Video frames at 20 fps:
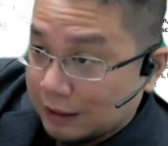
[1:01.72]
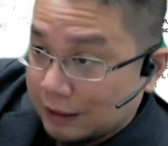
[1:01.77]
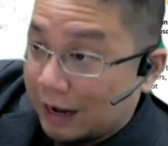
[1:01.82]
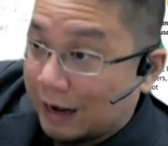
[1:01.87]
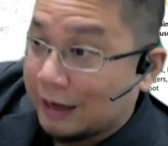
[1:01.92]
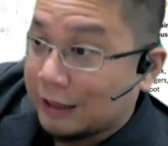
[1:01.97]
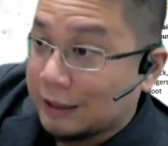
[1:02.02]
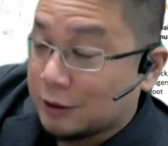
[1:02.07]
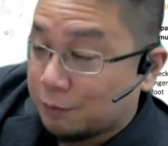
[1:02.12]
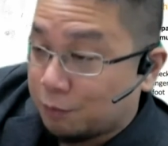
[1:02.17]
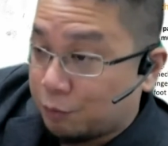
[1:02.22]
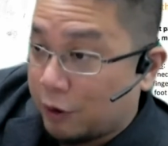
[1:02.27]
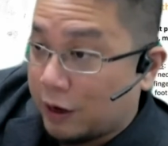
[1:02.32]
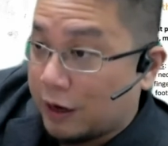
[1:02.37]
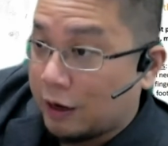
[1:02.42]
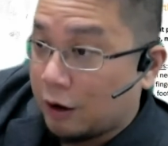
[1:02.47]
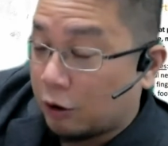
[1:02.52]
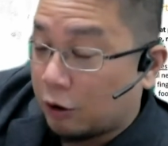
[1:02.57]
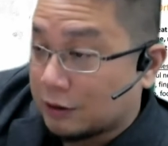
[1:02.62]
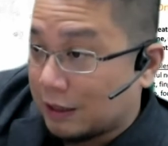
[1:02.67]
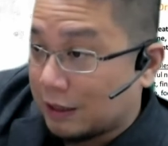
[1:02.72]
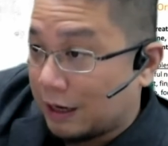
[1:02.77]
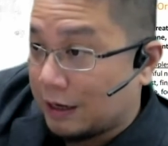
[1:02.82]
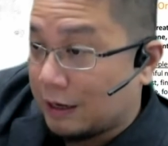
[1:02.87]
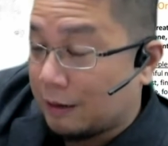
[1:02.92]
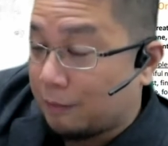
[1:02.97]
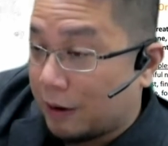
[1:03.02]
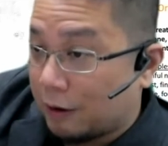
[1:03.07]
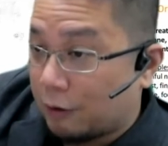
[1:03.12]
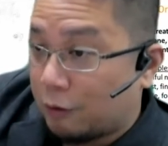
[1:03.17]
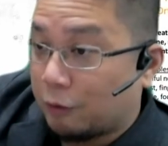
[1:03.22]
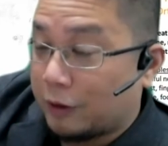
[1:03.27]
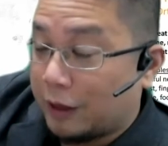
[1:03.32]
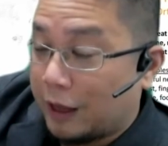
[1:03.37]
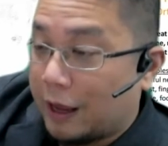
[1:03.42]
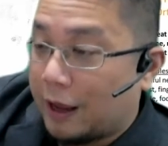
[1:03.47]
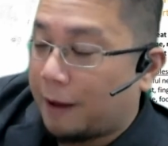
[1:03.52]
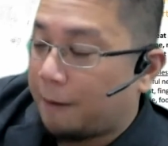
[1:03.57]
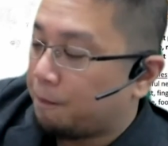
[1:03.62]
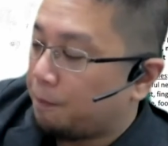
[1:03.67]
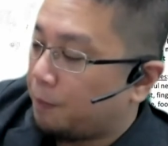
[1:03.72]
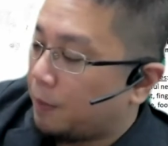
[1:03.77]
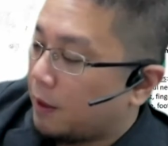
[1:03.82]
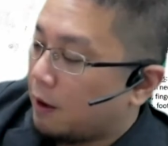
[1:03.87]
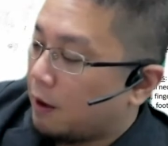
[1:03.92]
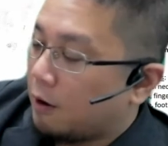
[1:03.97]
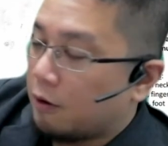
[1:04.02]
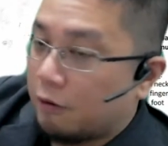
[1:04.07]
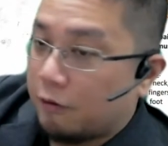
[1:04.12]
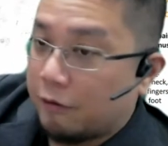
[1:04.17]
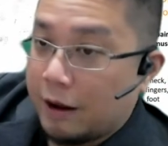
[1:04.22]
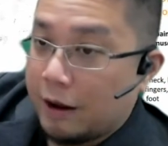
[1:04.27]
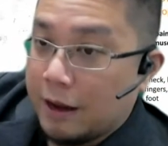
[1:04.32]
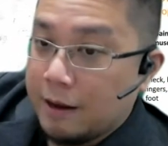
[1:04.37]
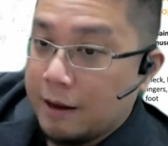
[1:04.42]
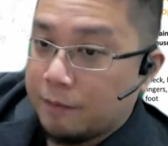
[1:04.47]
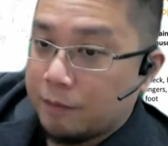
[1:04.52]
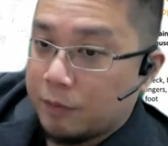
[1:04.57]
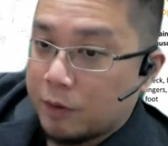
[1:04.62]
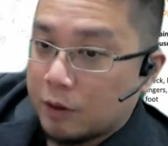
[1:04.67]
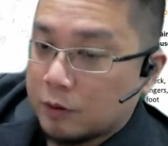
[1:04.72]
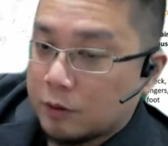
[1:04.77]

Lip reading: slightly sprained or slightly micro tear, right?